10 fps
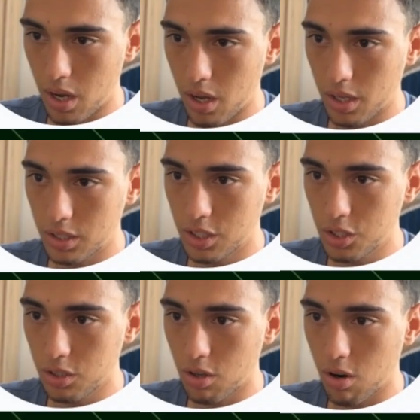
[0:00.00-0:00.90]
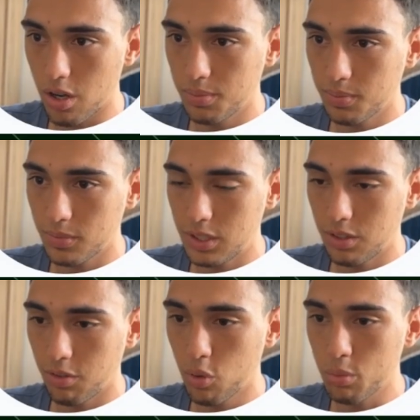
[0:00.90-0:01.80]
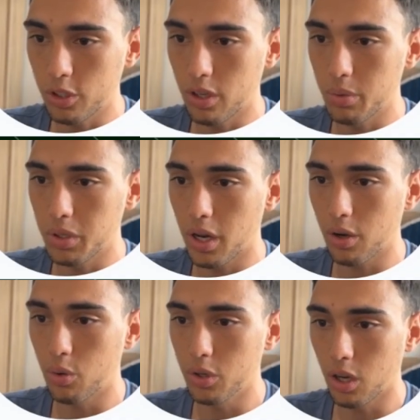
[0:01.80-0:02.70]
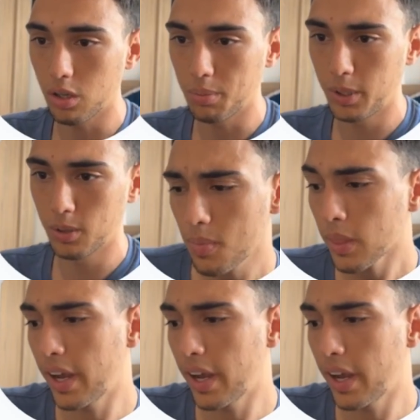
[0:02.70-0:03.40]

essentially our formula that we got going on up here.